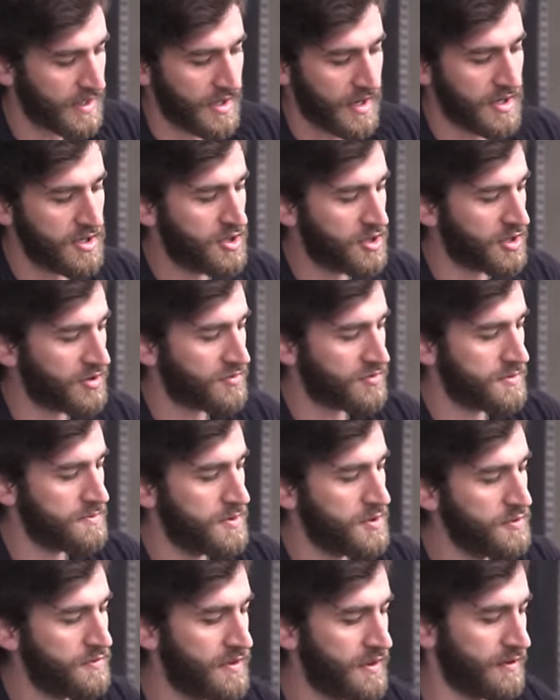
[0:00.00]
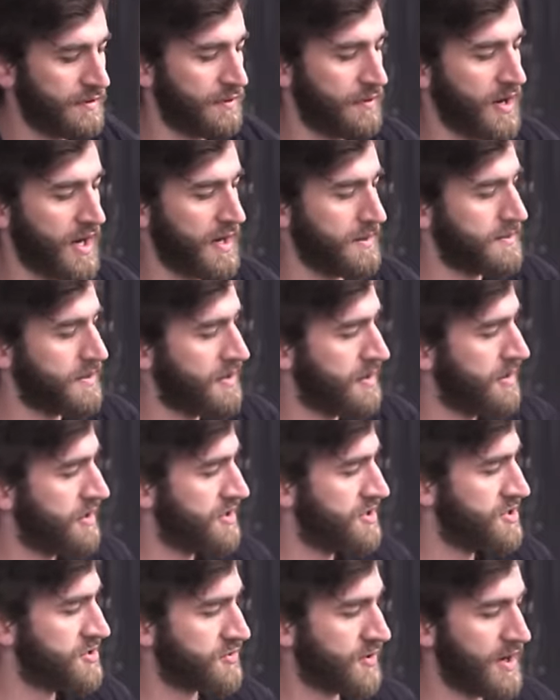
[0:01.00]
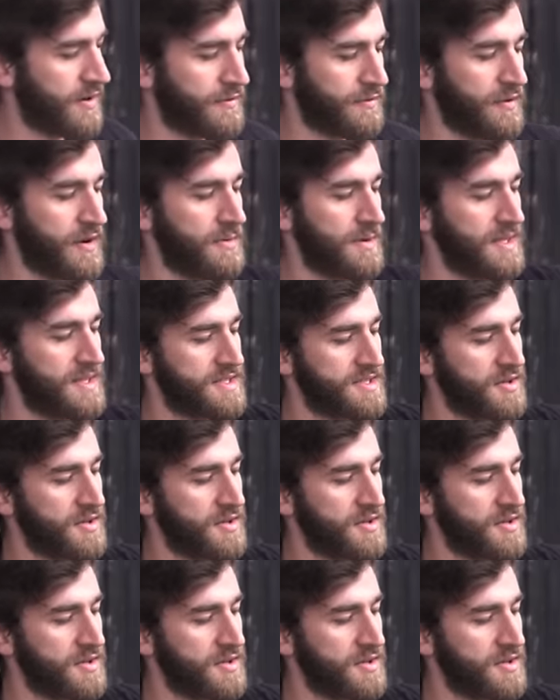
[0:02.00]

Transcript: and you can remove the frame straight from it.